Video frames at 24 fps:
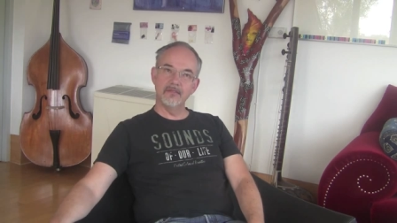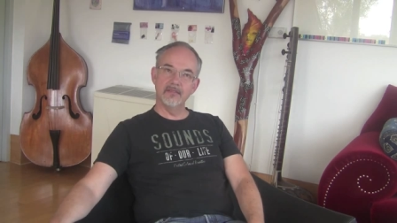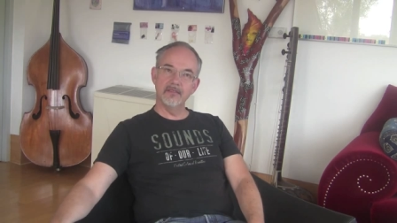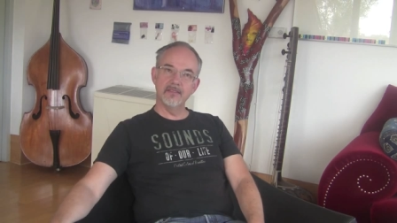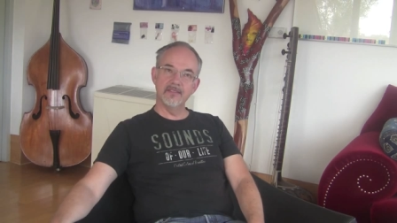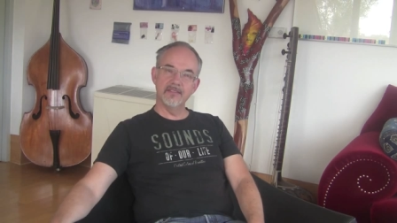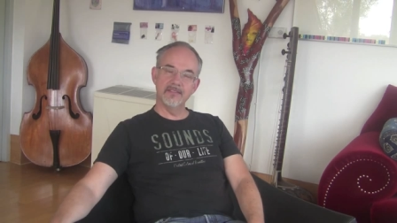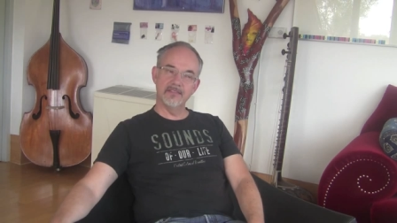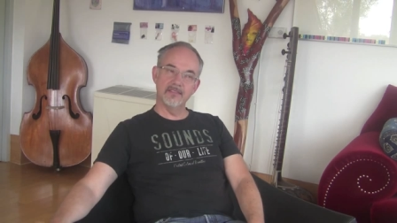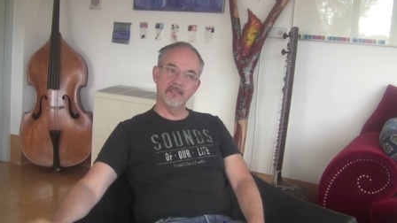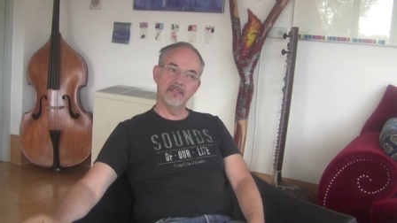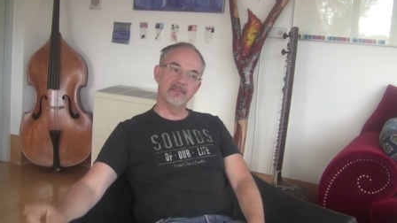thing
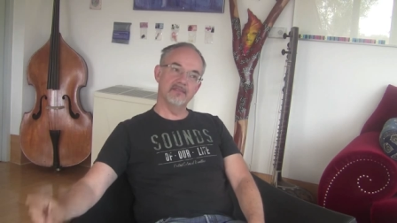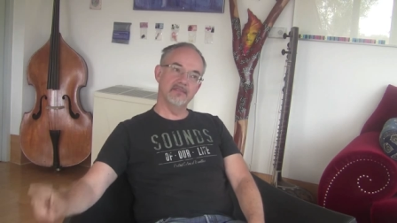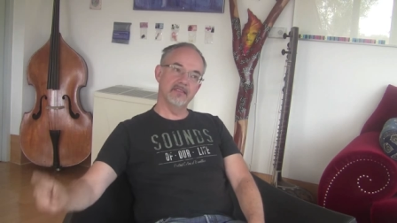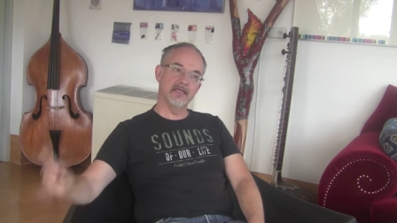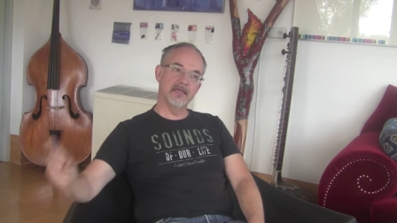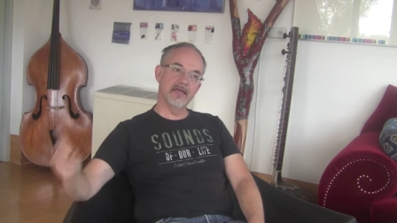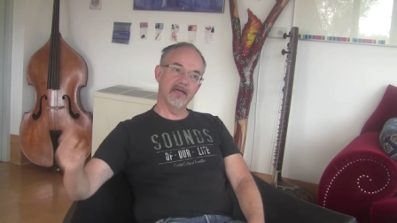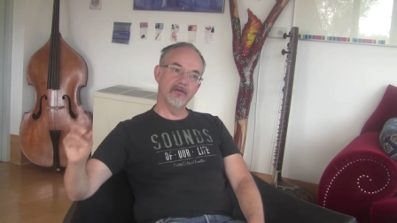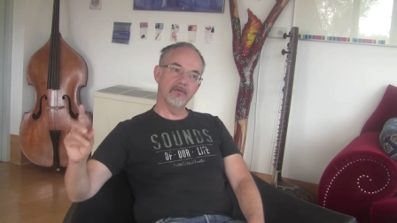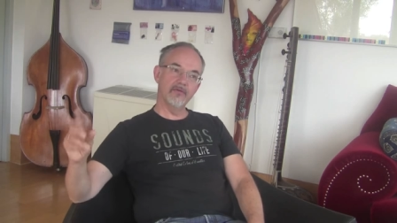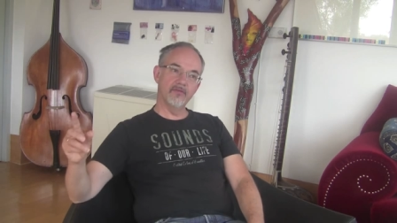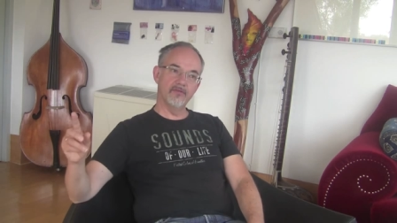is, it,
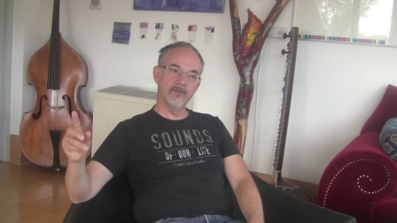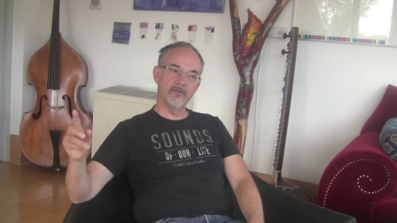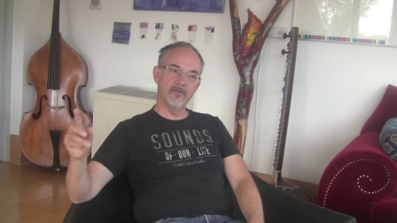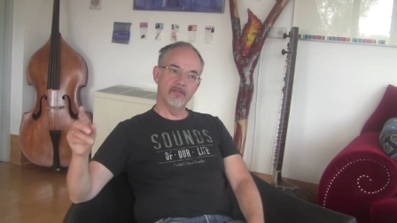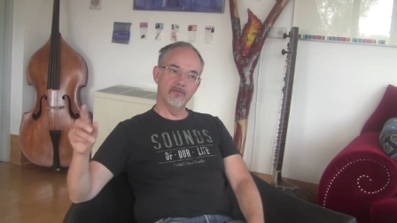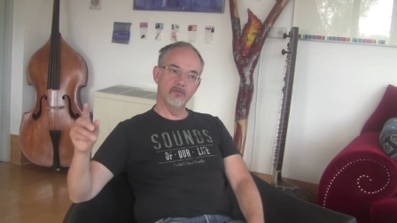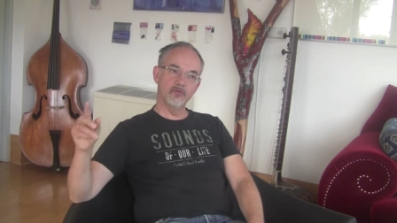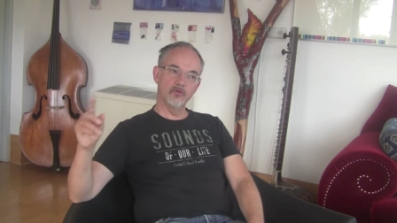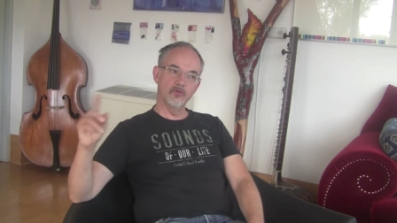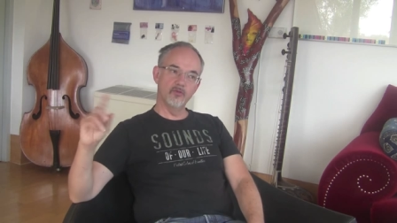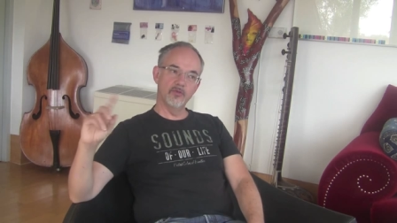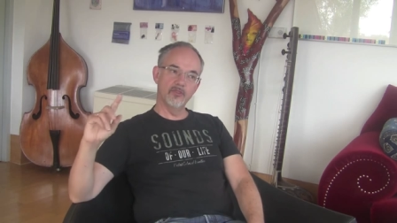everything
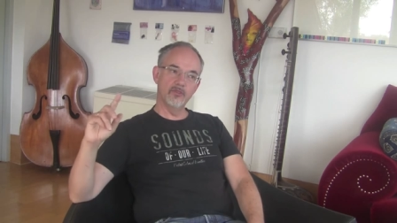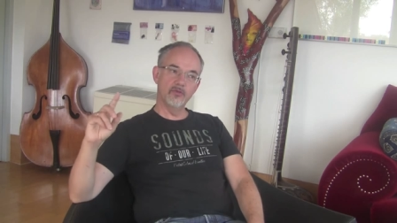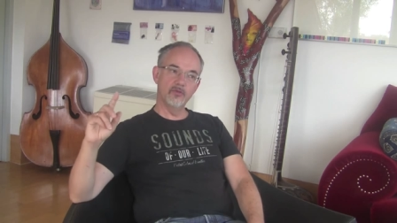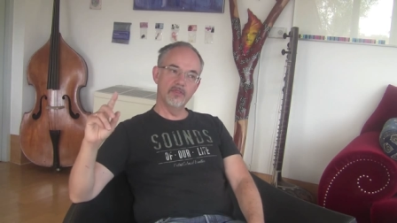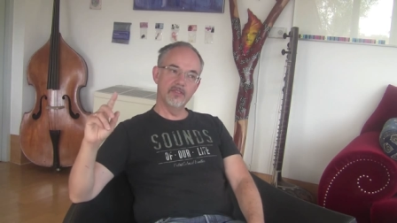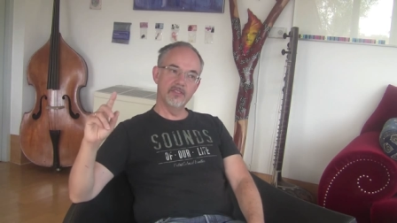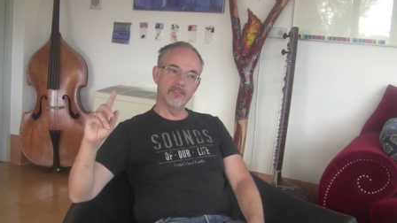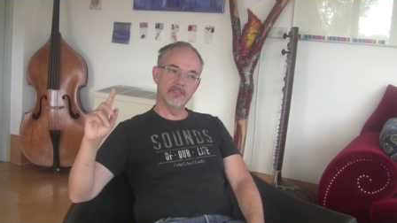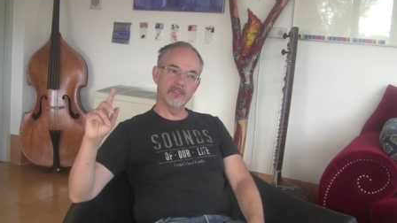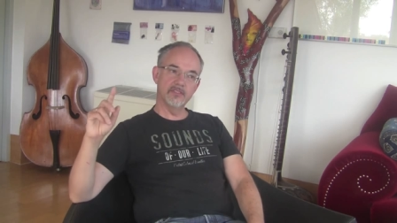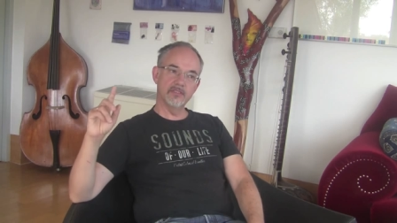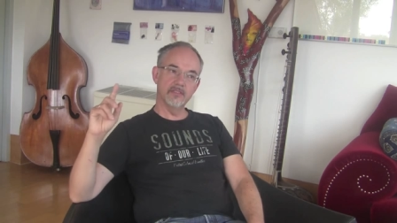what we do
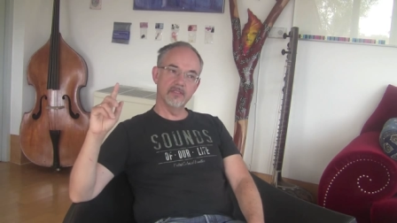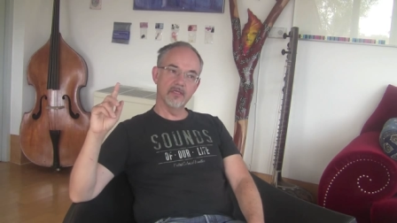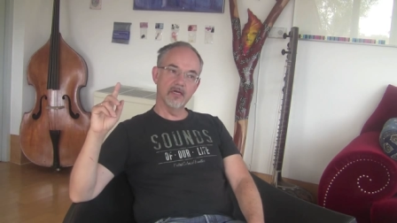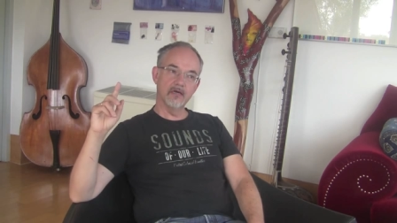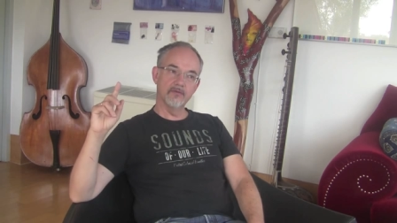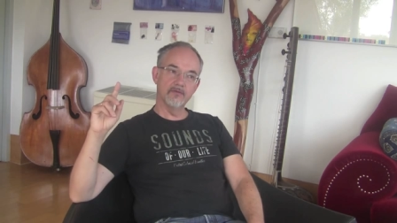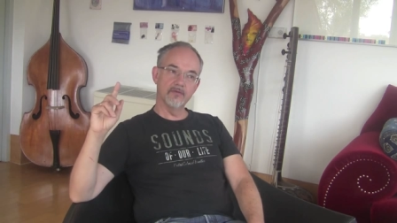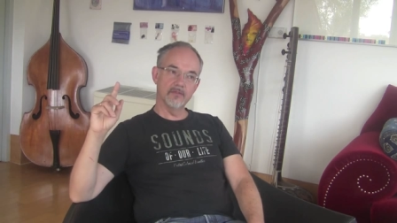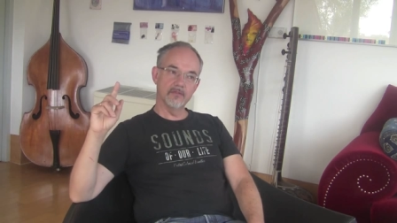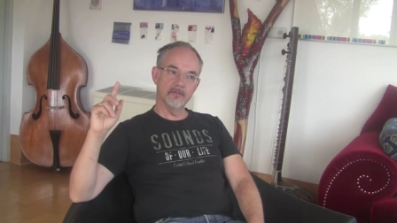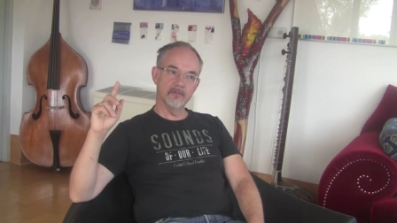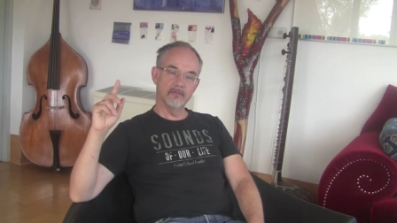is
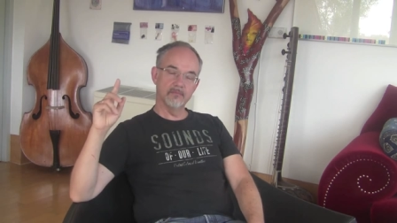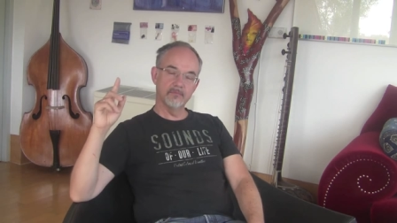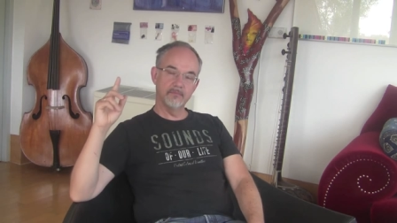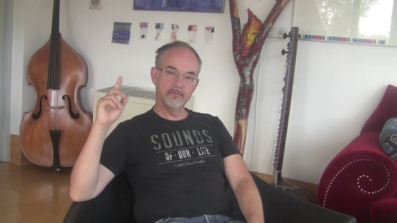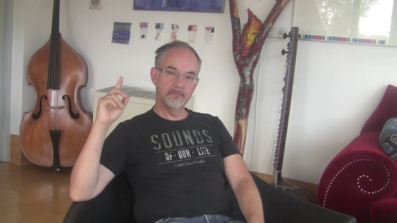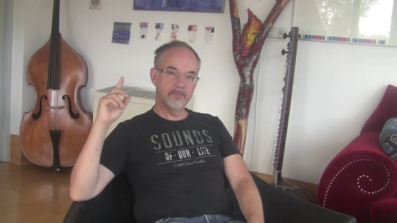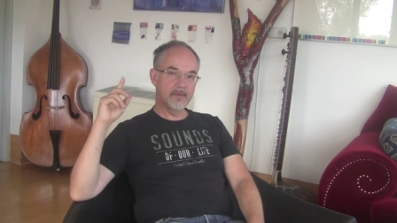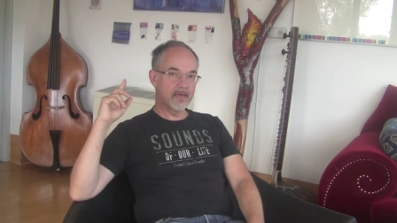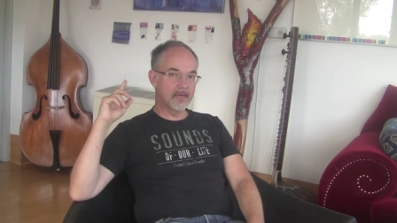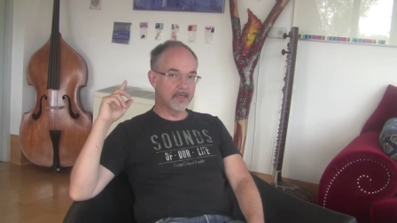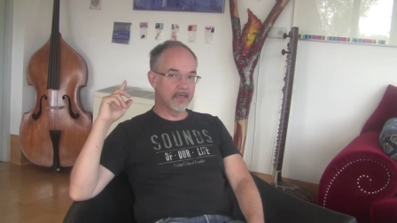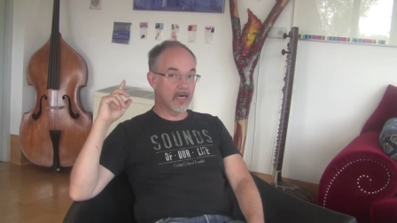governed
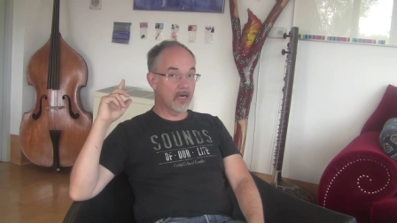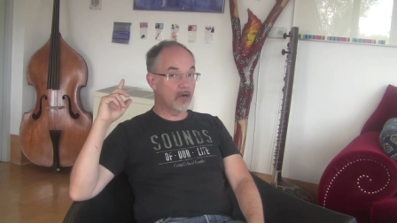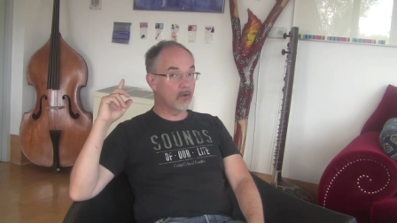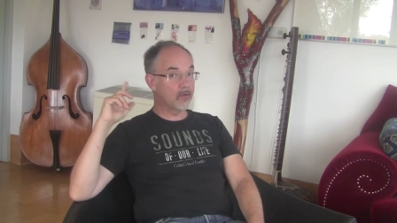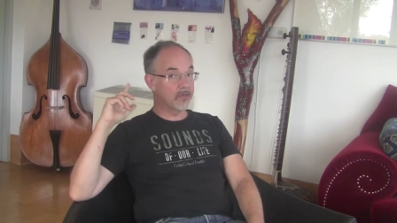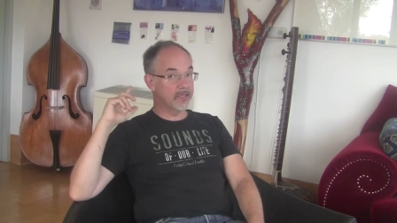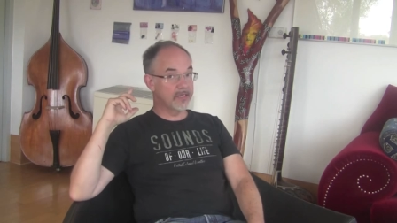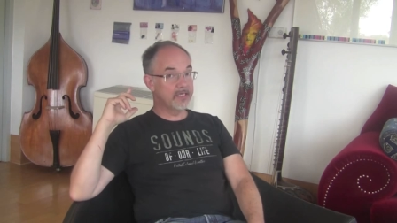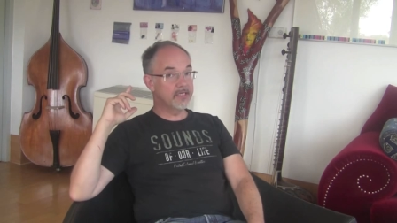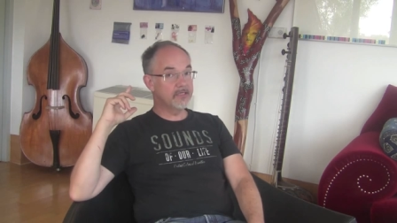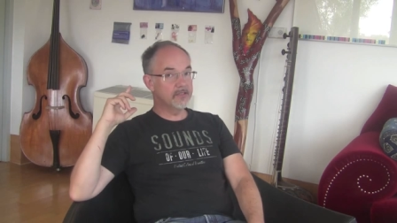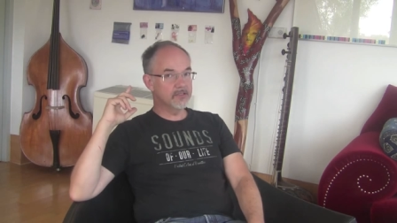by our
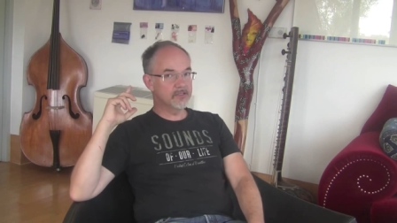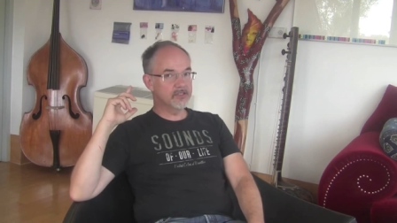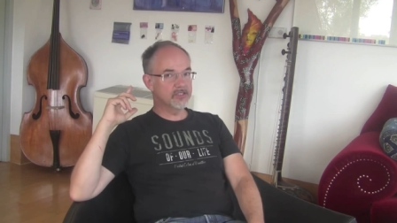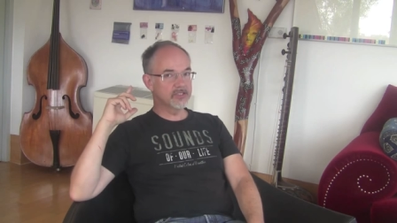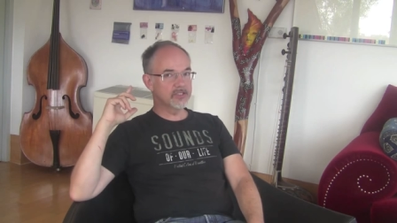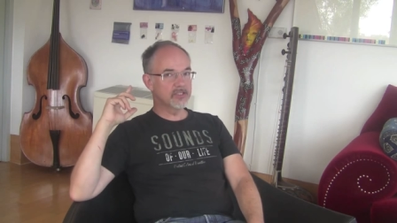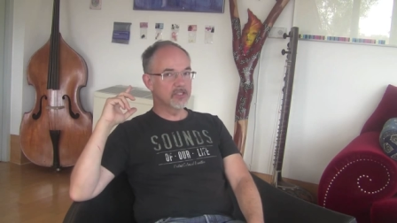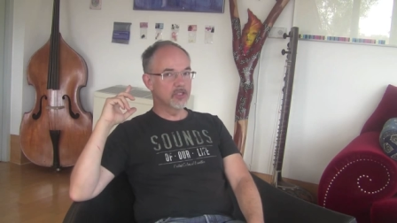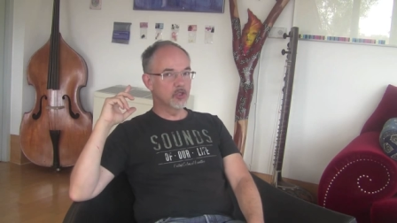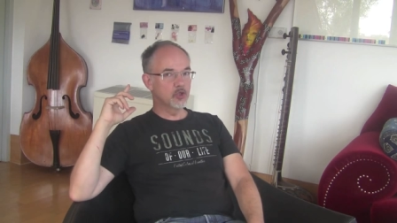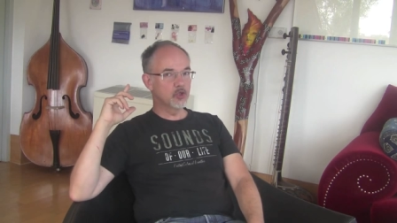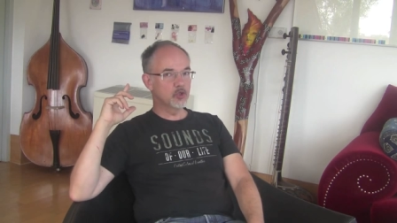ears.
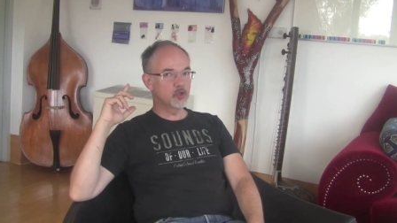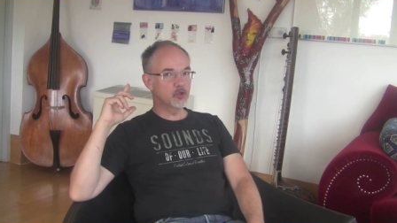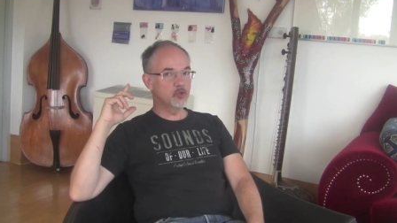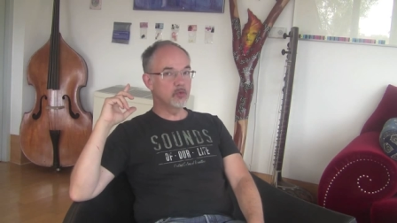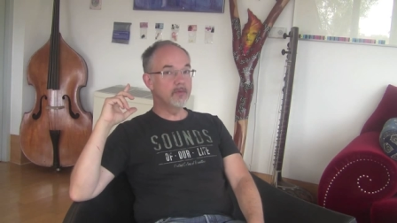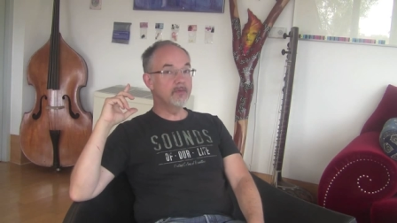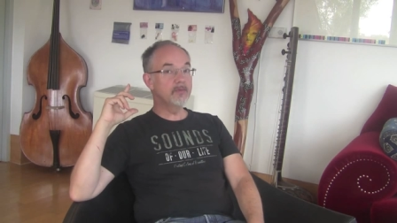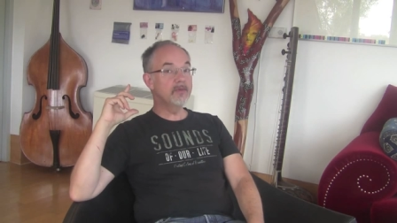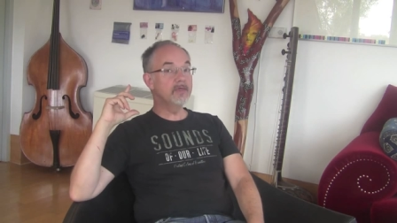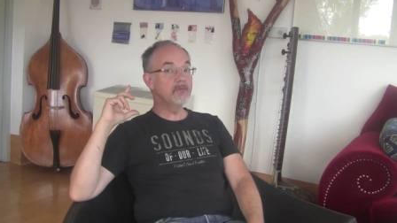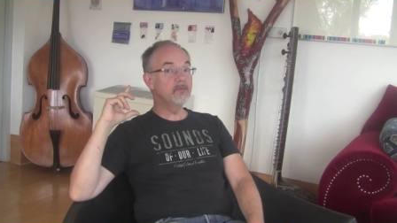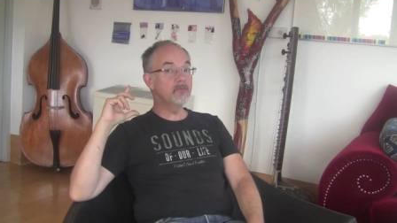So
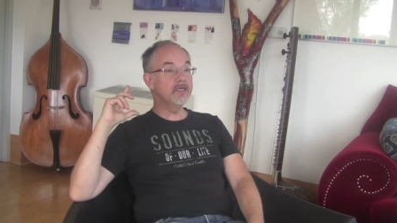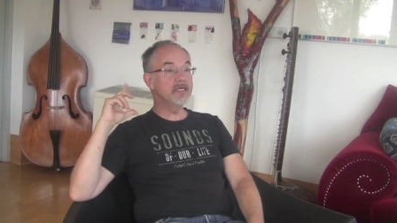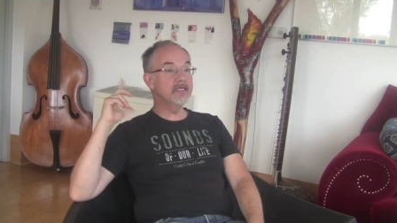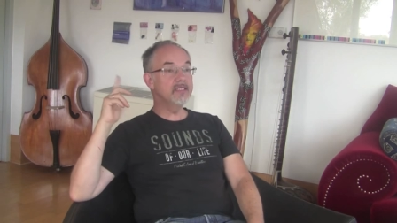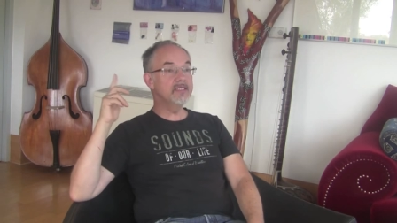we're, we're